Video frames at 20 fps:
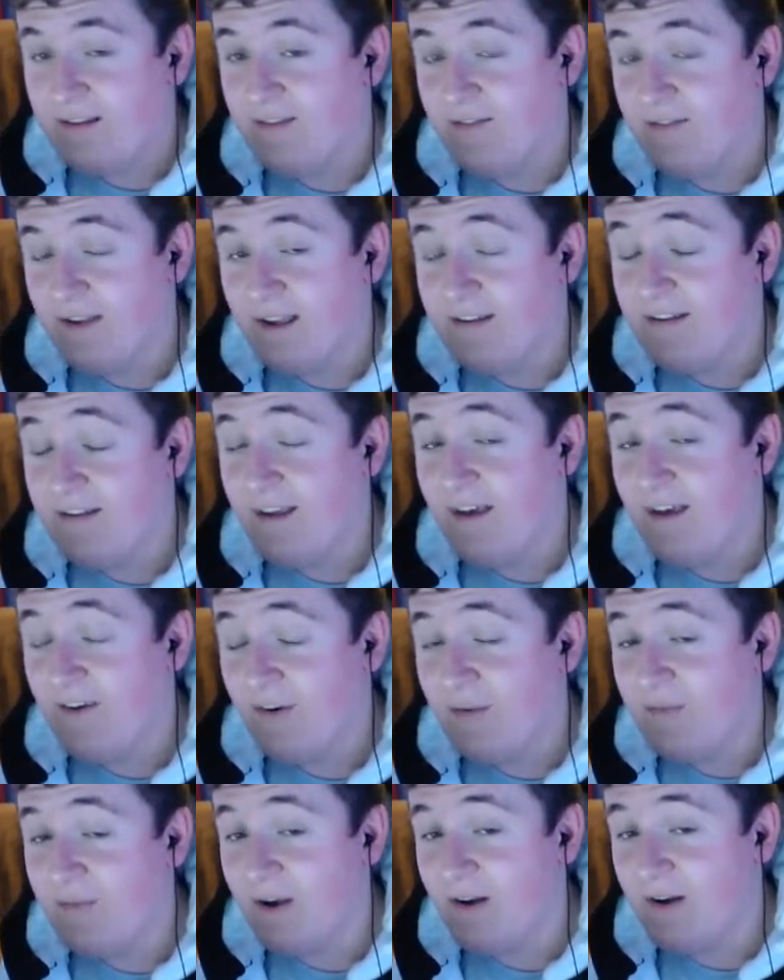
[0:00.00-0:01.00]
to
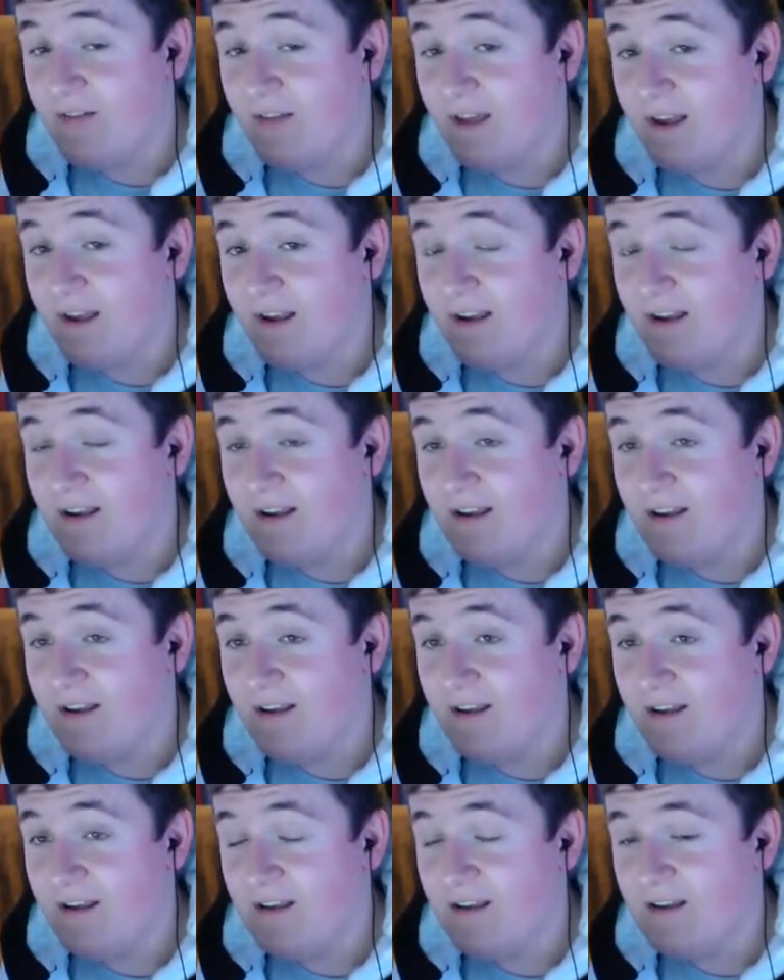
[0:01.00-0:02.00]
Ragehound about like
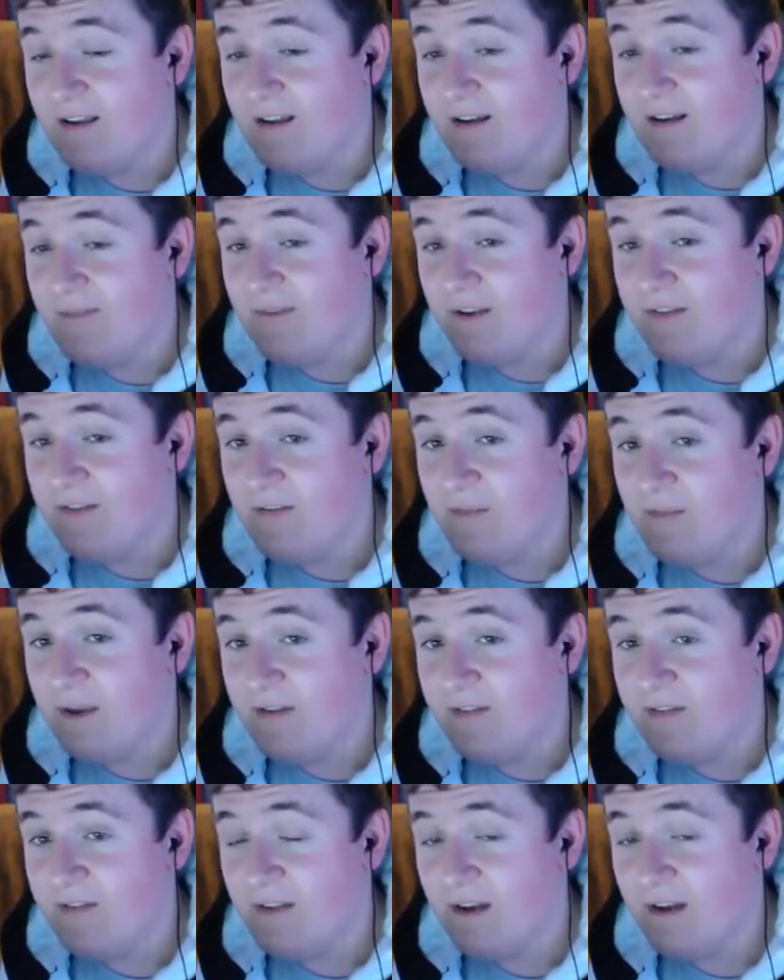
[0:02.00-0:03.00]
resume
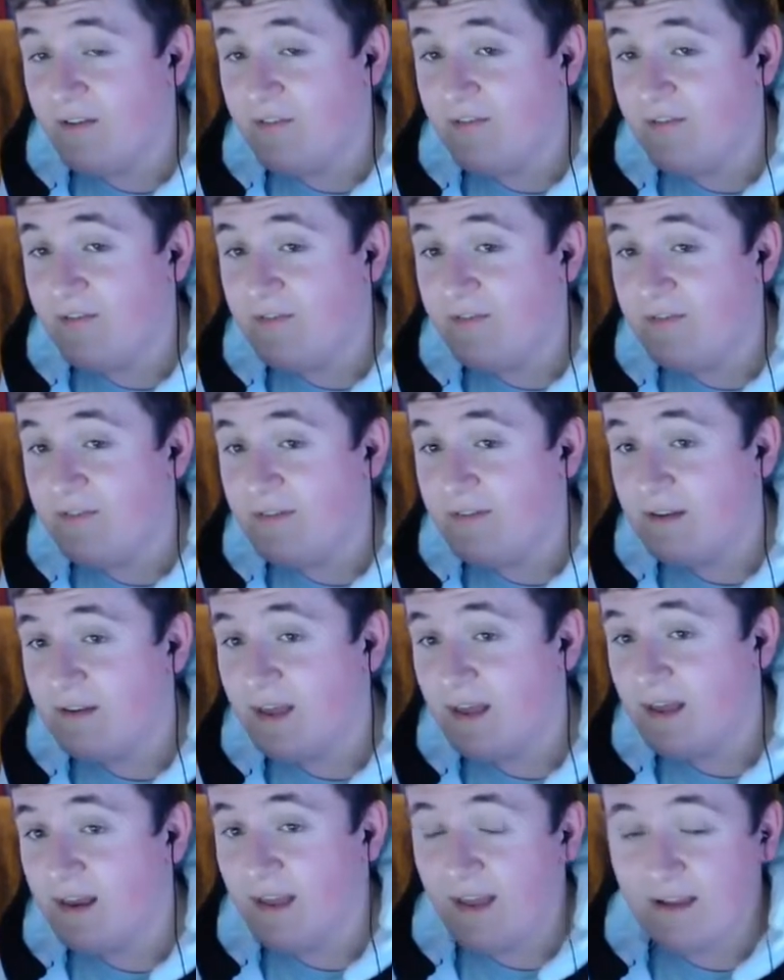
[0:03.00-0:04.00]
stuff
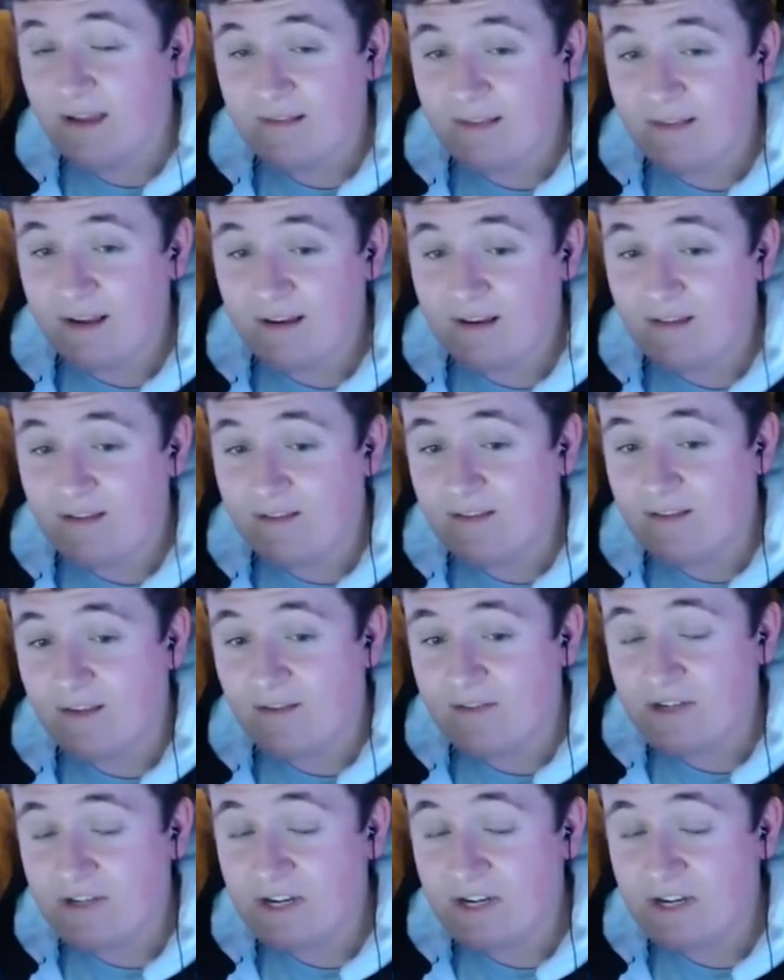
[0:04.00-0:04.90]
and like LinkedIn stuff.